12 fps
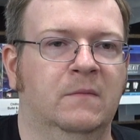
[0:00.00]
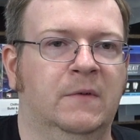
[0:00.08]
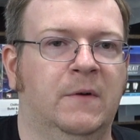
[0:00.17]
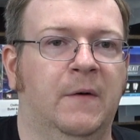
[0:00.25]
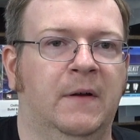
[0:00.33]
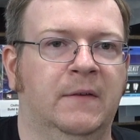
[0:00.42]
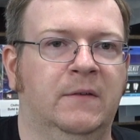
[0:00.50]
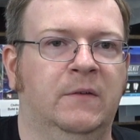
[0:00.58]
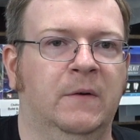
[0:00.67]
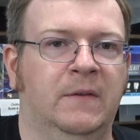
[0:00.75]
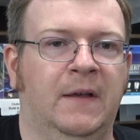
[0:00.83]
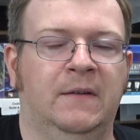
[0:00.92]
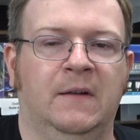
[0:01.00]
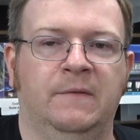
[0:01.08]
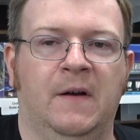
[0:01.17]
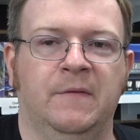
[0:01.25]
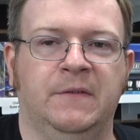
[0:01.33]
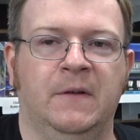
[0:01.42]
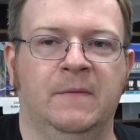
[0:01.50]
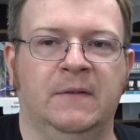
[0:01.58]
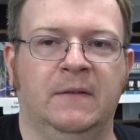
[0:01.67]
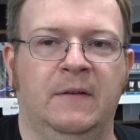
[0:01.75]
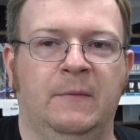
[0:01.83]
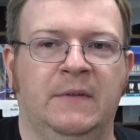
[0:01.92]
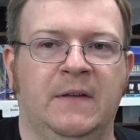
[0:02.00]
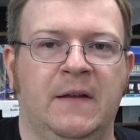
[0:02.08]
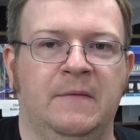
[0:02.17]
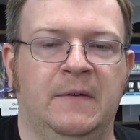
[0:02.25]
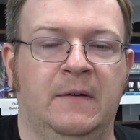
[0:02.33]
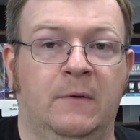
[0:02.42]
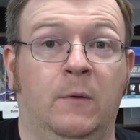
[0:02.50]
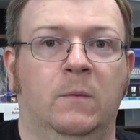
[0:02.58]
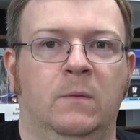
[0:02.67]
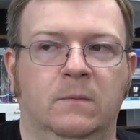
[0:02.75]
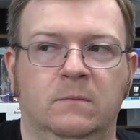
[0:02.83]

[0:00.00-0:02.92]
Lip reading: Targets took that stuff off shelves, it was kind of